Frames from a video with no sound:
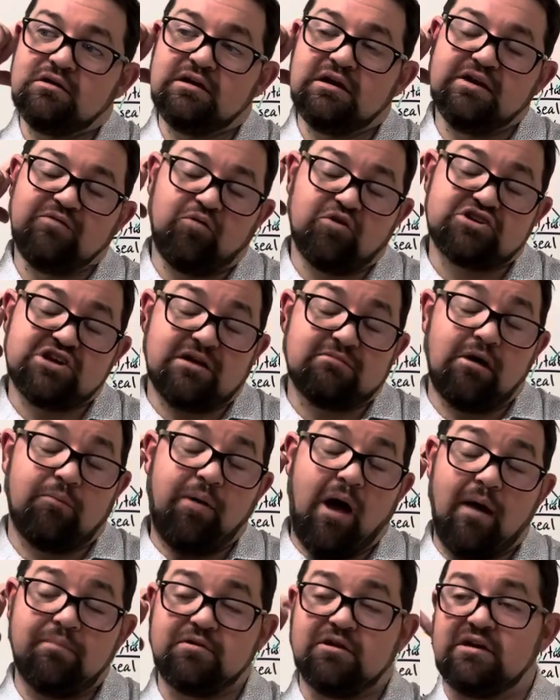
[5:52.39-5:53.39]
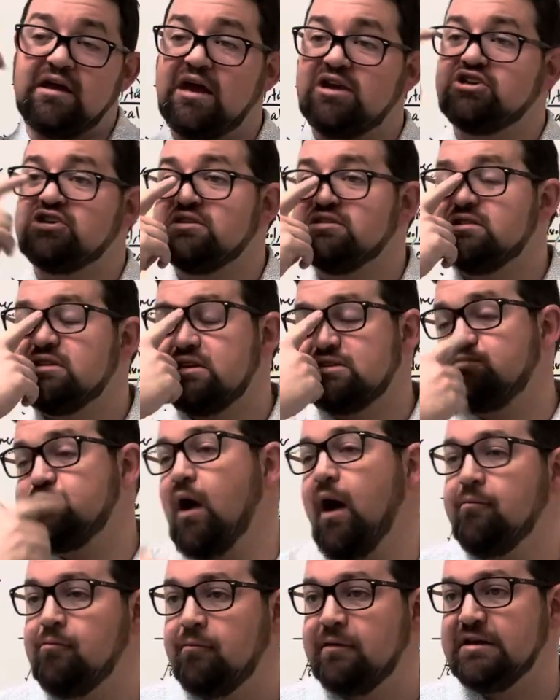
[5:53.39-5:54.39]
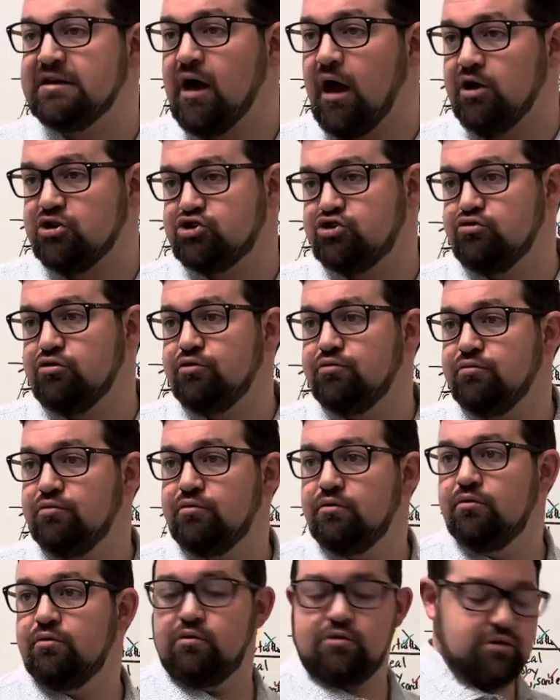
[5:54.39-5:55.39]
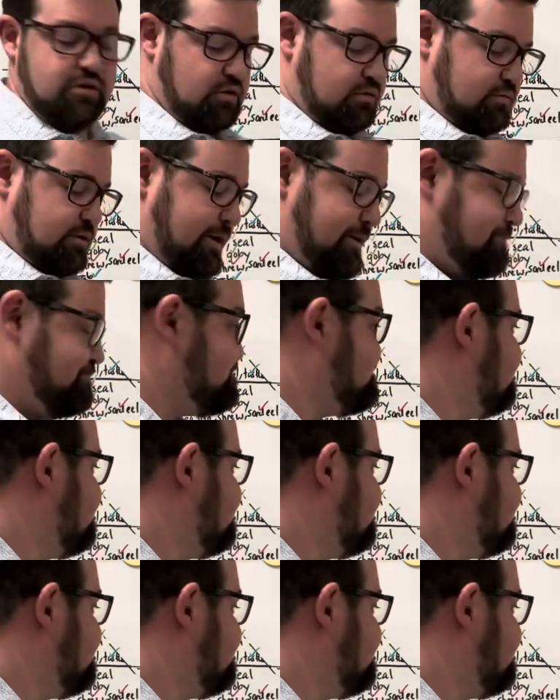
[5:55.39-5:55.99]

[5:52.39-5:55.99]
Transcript: if we're talking about populations, that's probably not true, right?